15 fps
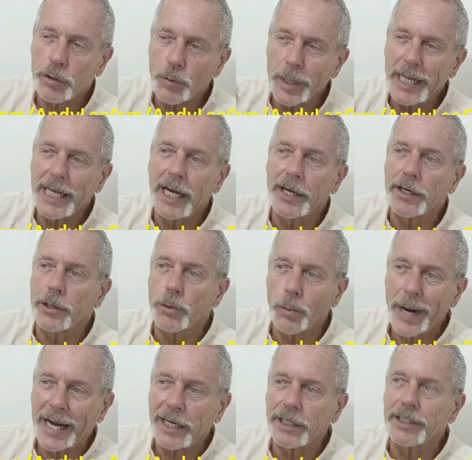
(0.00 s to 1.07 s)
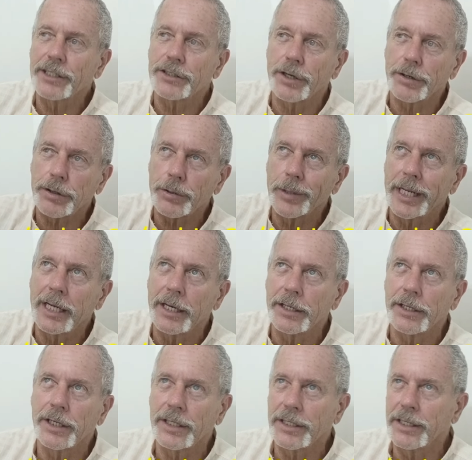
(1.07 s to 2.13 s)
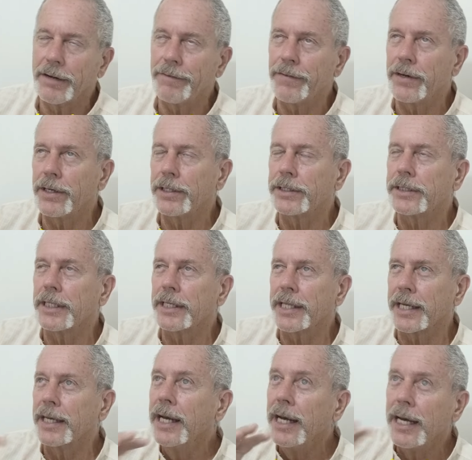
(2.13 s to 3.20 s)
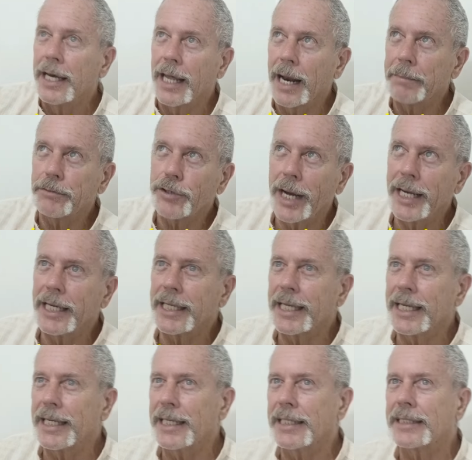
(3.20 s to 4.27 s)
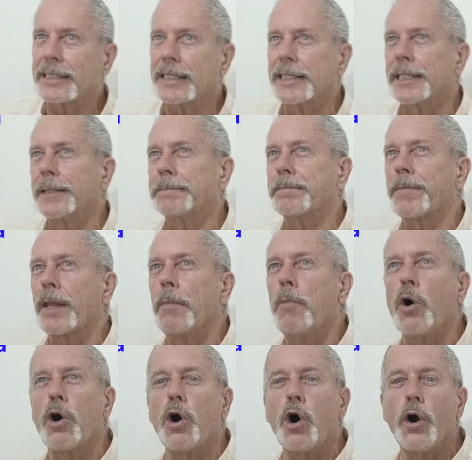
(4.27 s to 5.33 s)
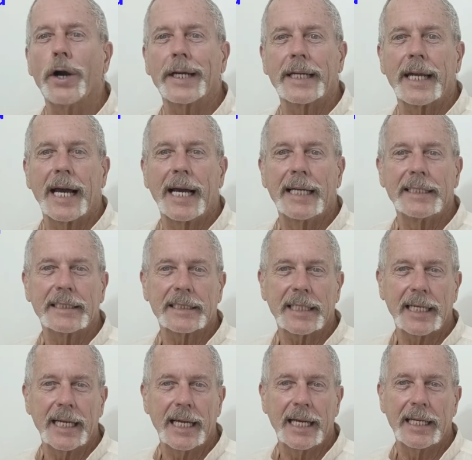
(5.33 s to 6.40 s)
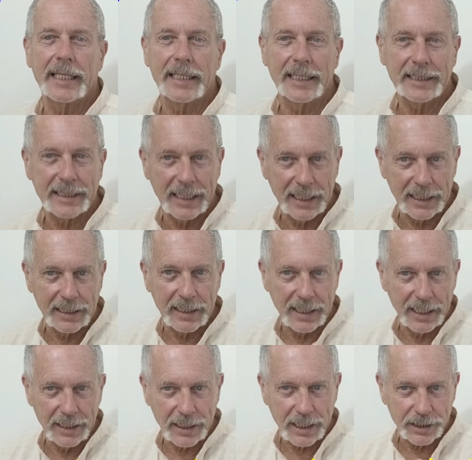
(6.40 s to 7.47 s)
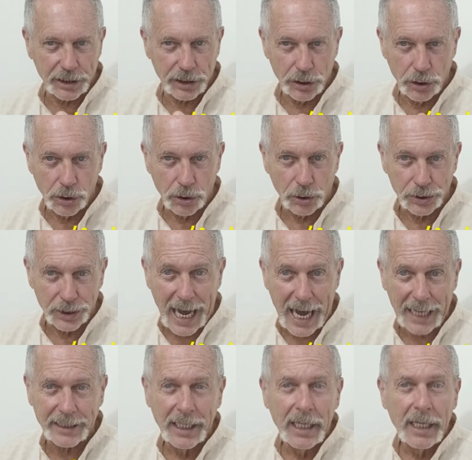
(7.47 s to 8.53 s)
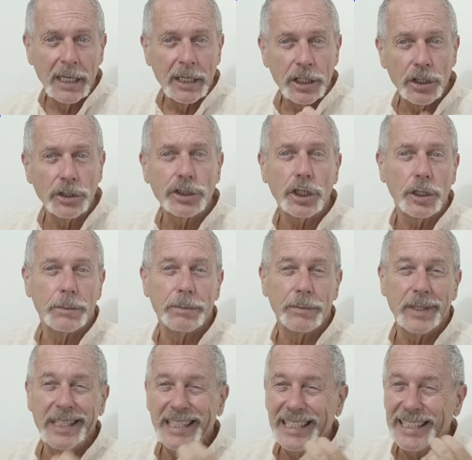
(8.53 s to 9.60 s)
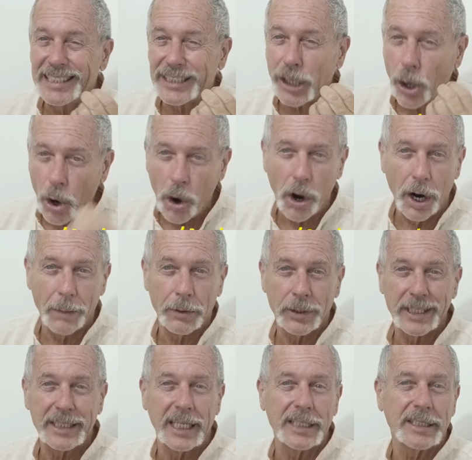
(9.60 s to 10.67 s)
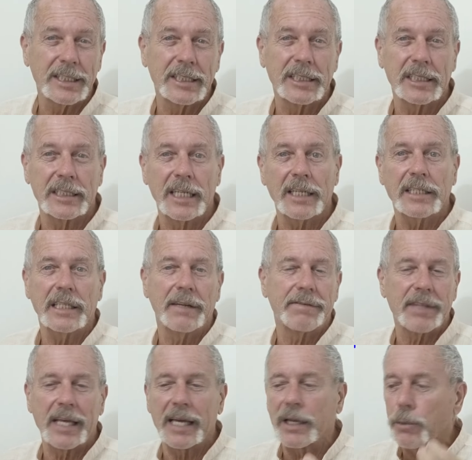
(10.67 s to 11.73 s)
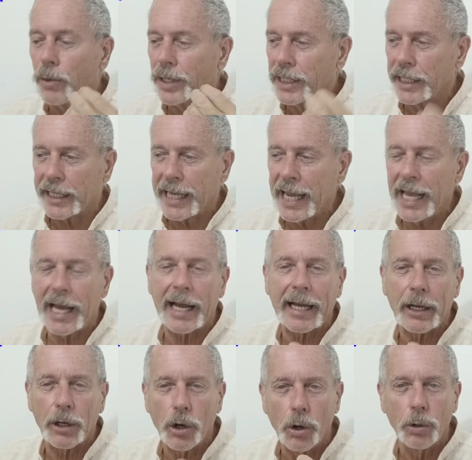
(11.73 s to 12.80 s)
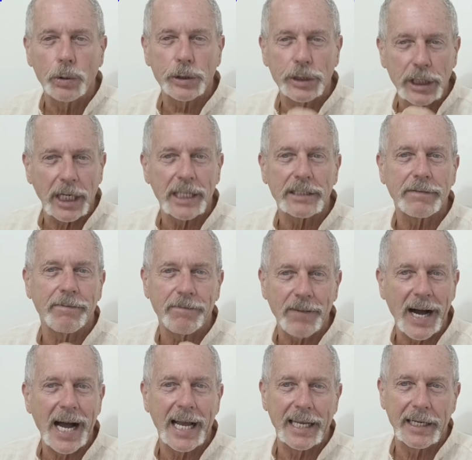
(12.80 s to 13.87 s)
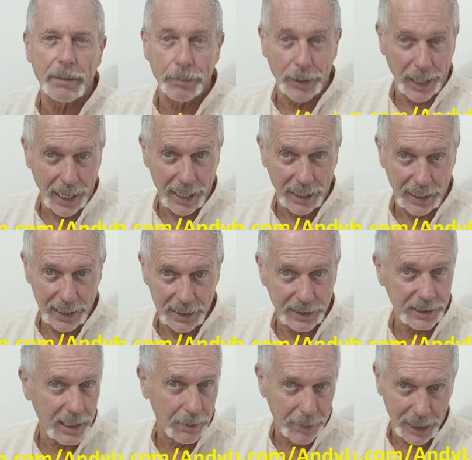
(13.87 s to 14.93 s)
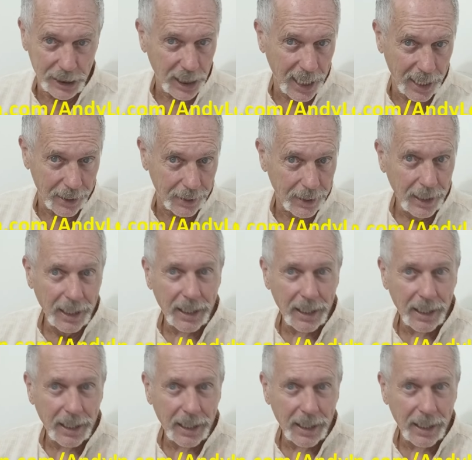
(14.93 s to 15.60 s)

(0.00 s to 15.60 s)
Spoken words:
300 records or 300 different things. And I'm trying to get it more organized, and it's in a, because Google Docs, YouTube is horrible. It does this addictive thing where you can't go just find a playlist on my channel.